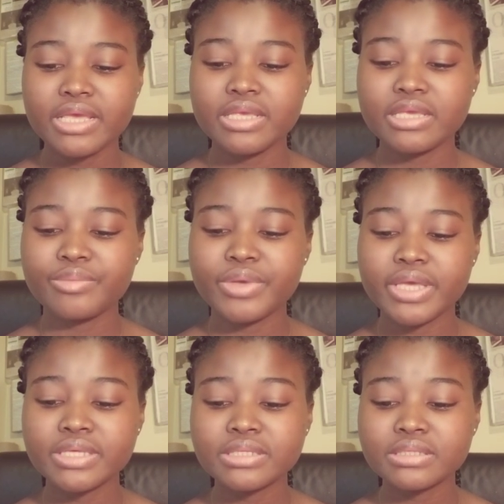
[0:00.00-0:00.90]

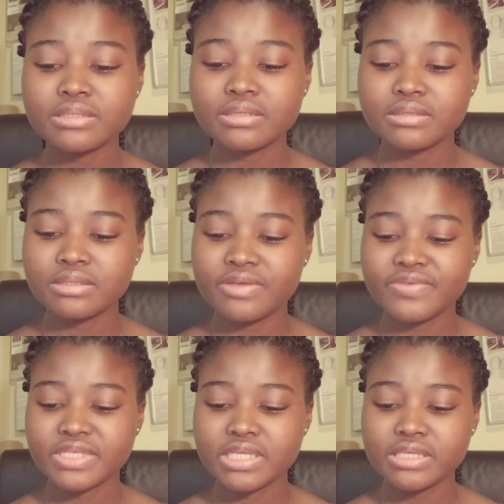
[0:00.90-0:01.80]
EMS
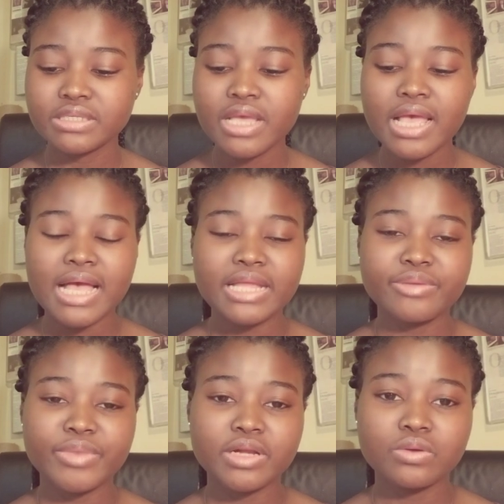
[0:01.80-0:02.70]
services,
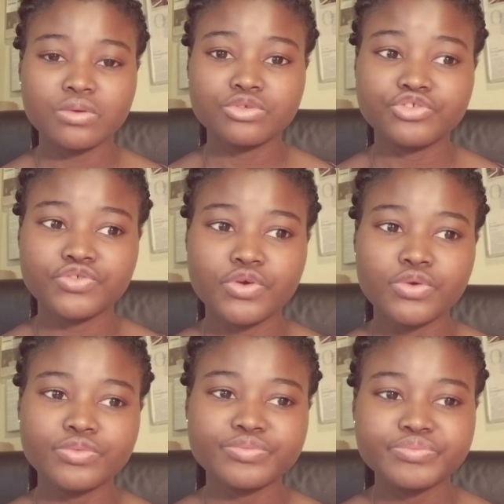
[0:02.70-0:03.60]
animal control,